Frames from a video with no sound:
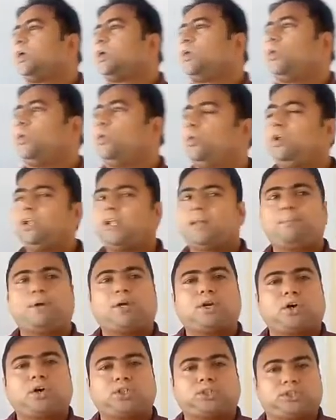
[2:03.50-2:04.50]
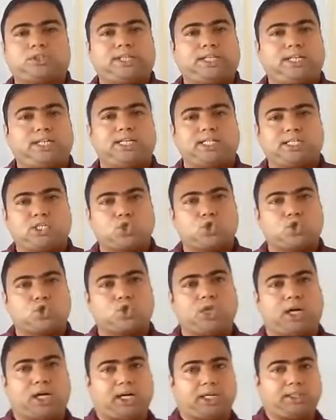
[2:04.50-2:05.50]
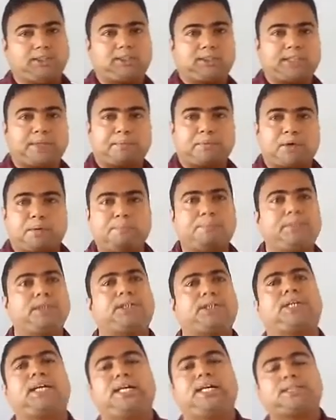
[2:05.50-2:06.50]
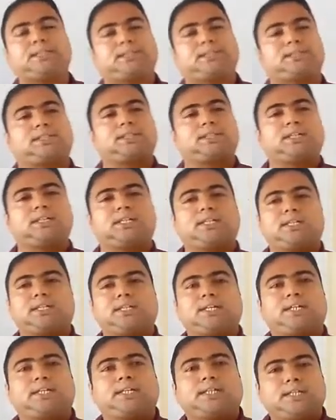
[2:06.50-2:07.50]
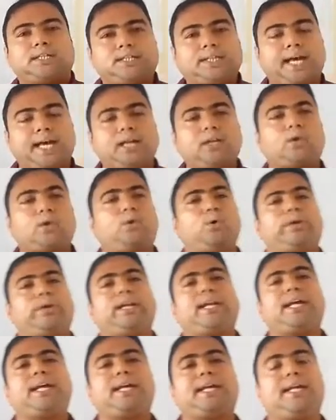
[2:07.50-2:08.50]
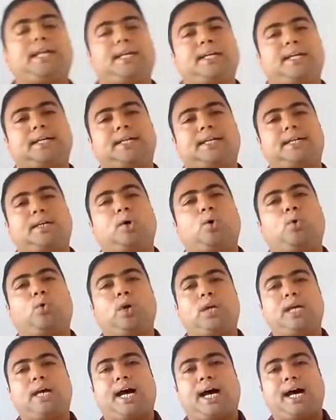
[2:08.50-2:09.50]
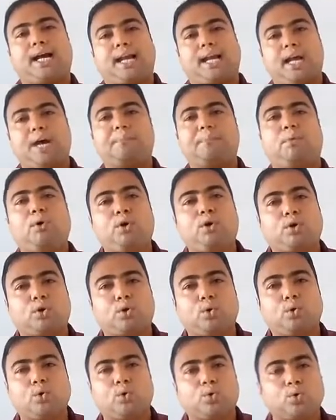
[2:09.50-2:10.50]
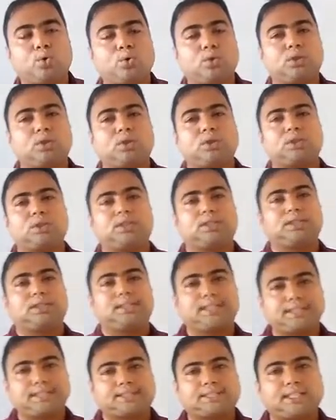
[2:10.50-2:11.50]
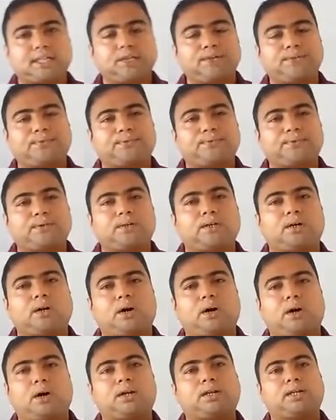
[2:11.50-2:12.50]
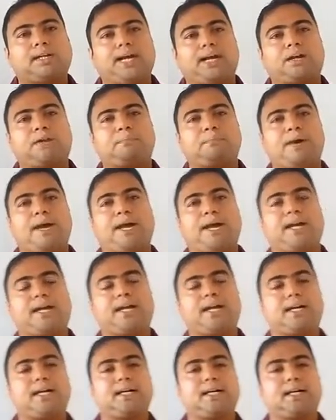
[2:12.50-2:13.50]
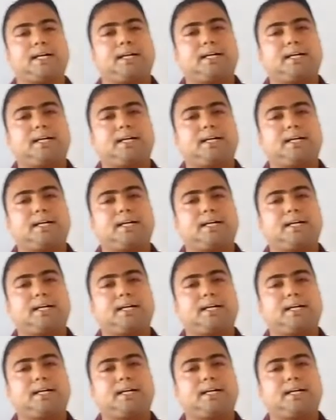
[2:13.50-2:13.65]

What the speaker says: only because there is the concept of business, then only we are able to receive or get back